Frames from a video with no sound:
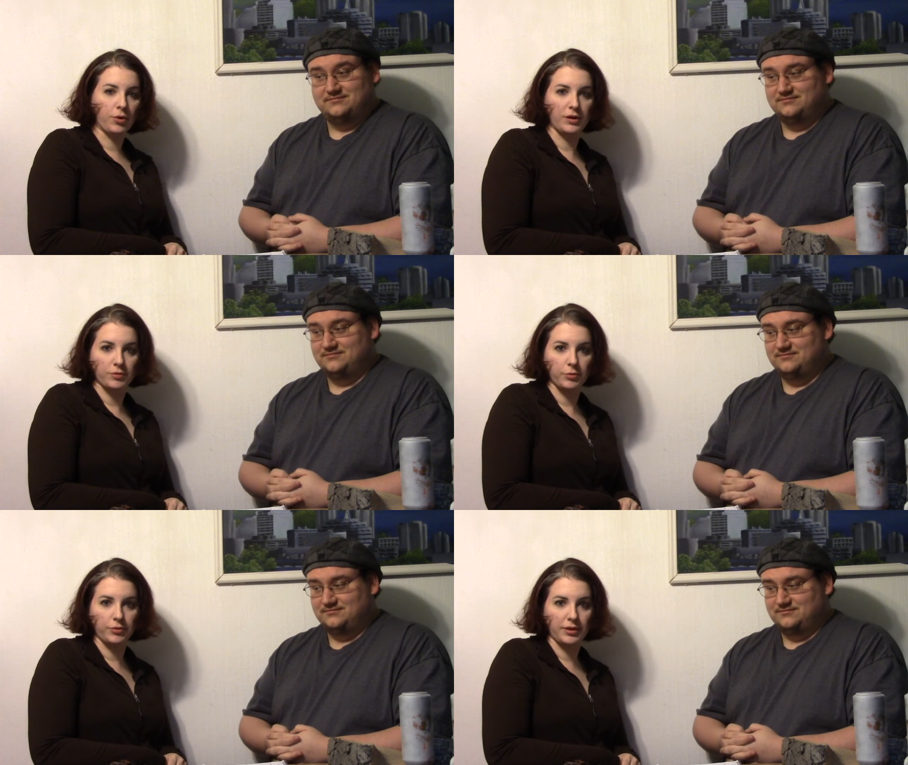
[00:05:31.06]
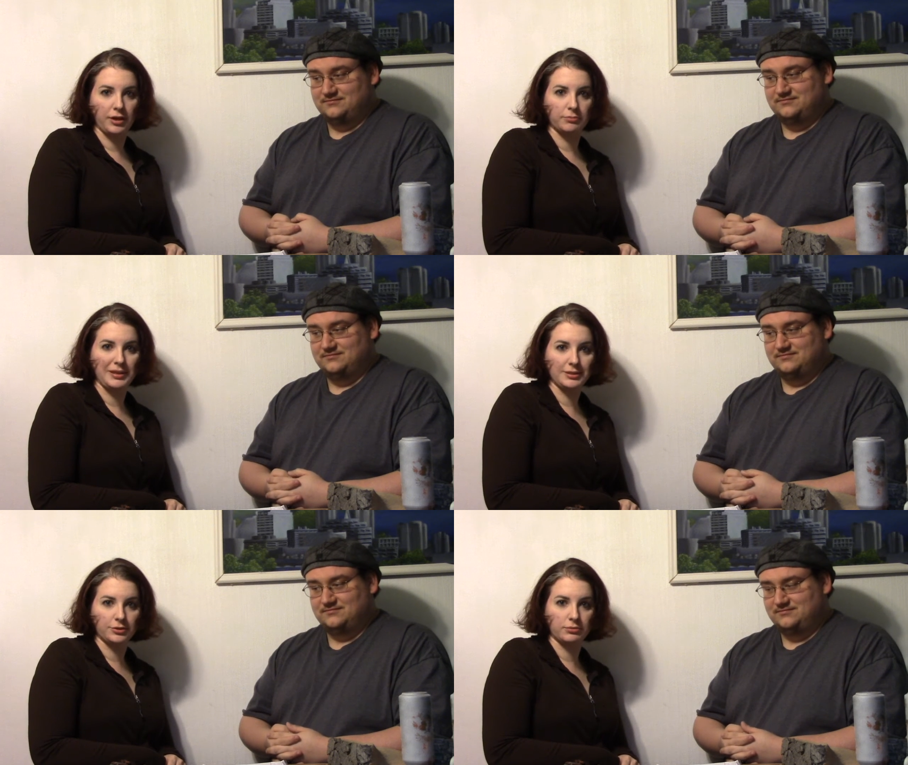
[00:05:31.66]
Speaker 1: more comfortable with colored
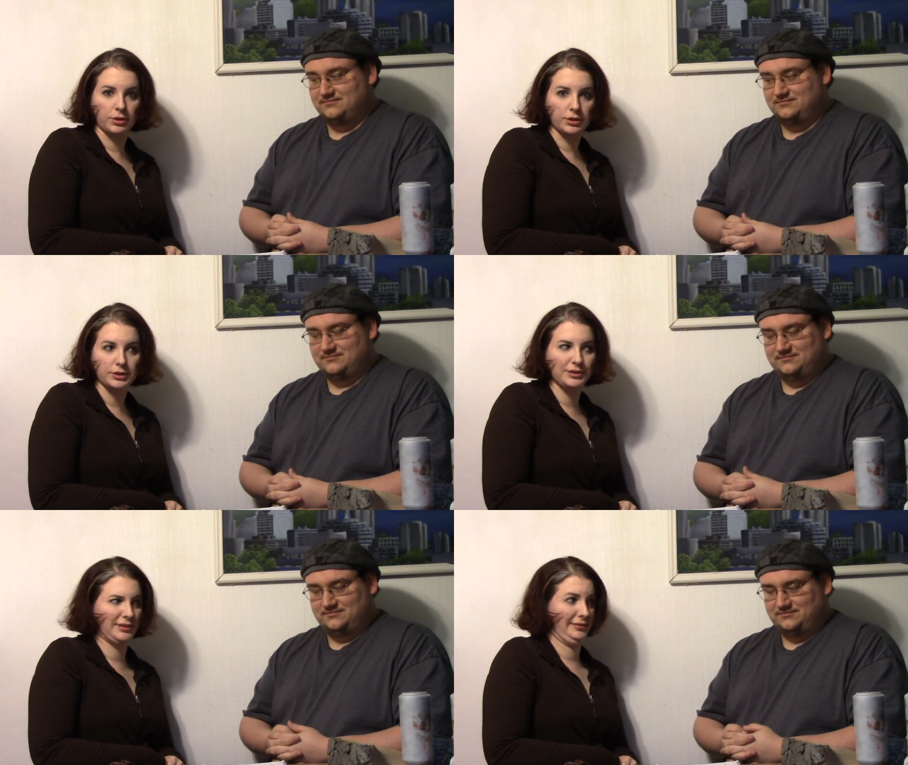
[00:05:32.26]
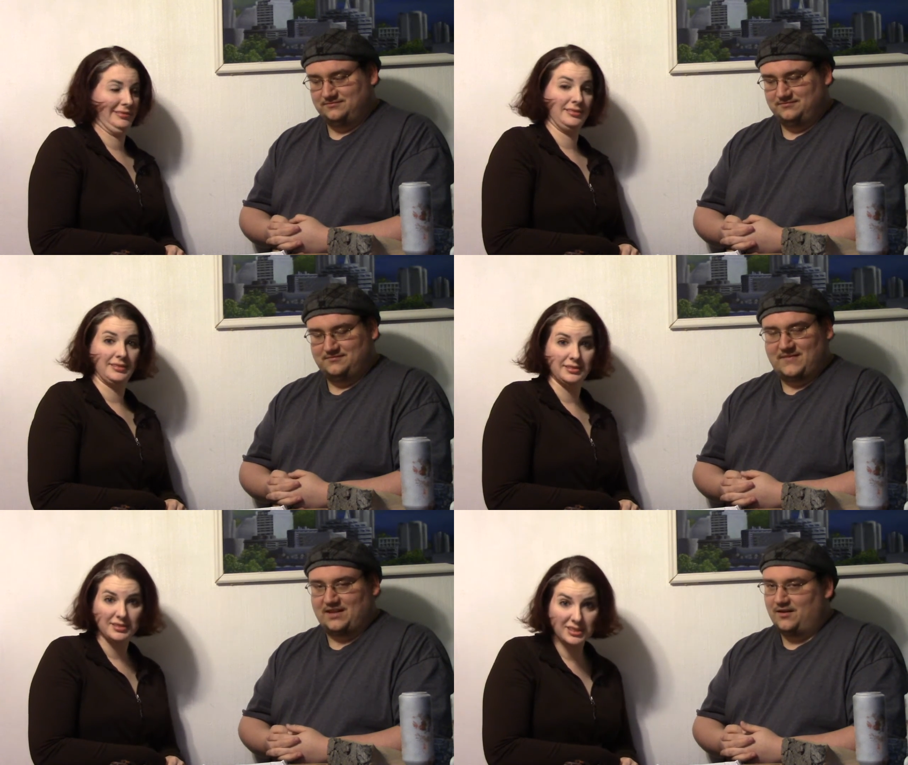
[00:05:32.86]
pencils or markers,
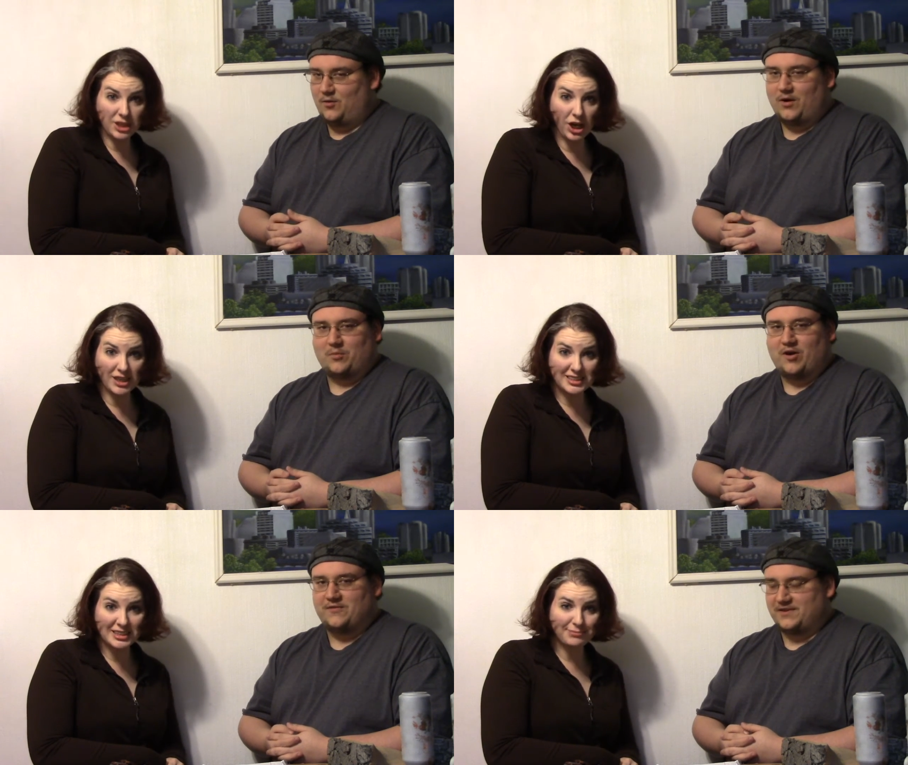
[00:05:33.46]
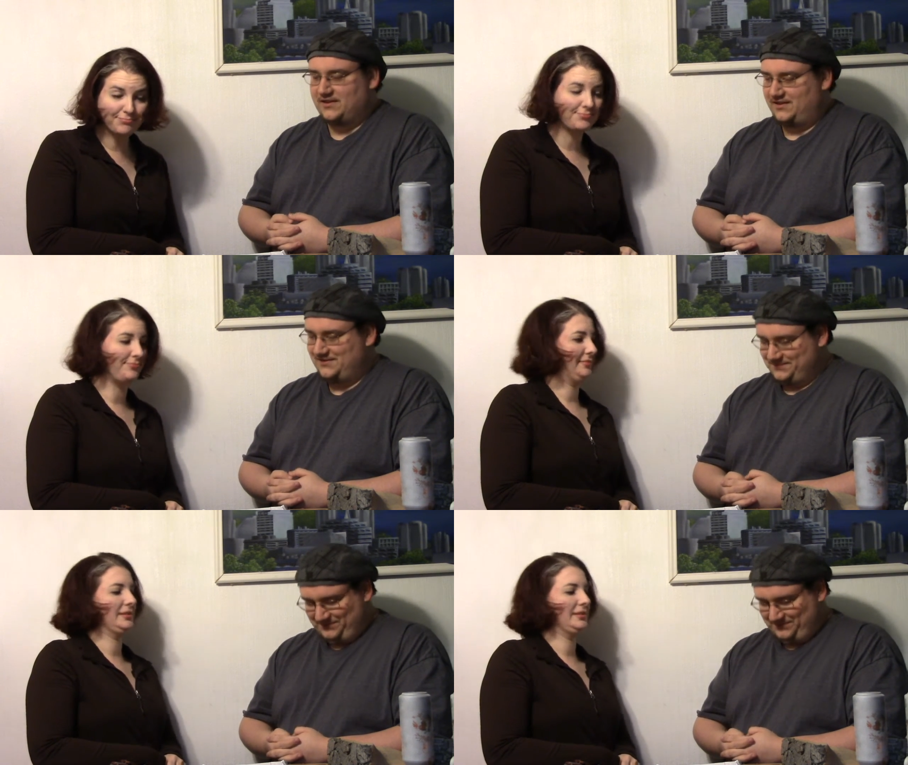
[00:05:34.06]
it'll awesome. work perfectly.